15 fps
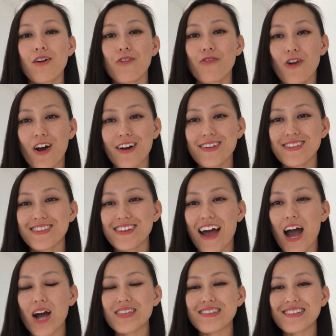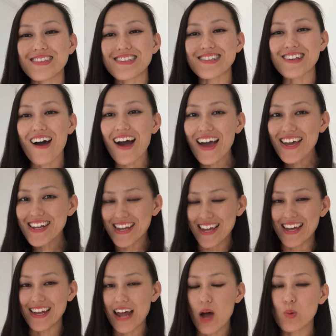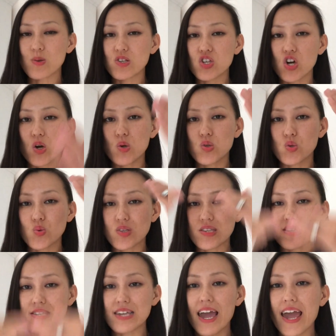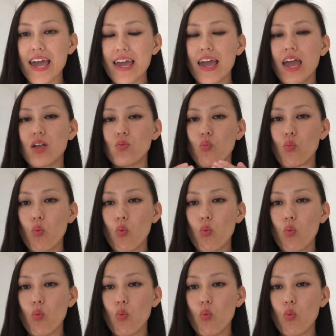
First, I decided I was going to stay in